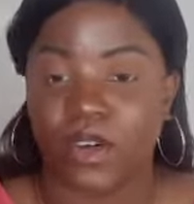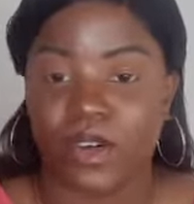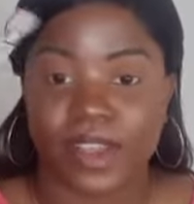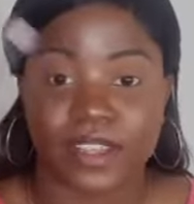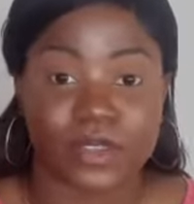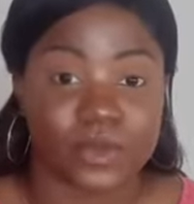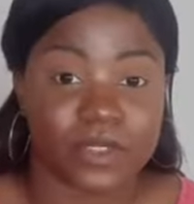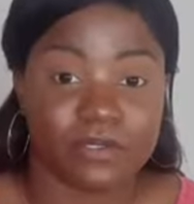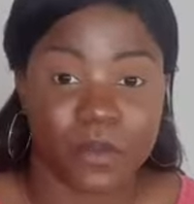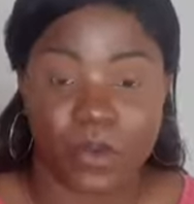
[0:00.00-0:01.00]

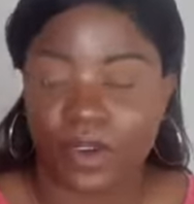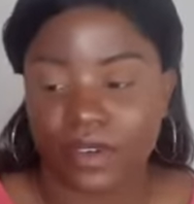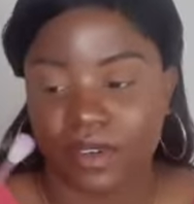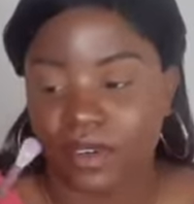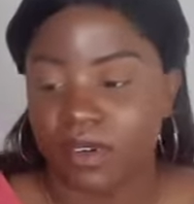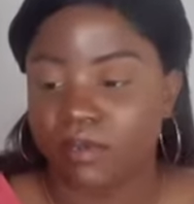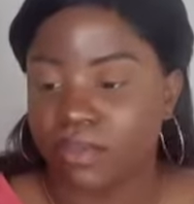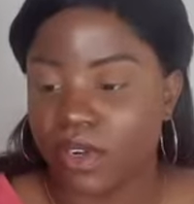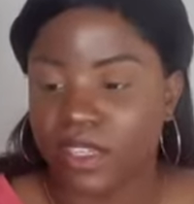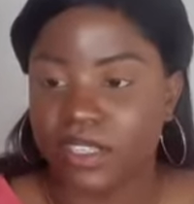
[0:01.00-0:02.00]
L34
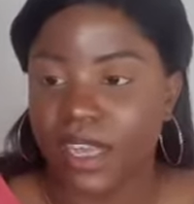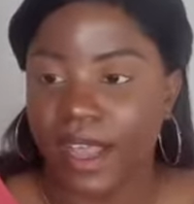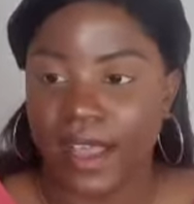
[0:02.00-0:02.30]
brush,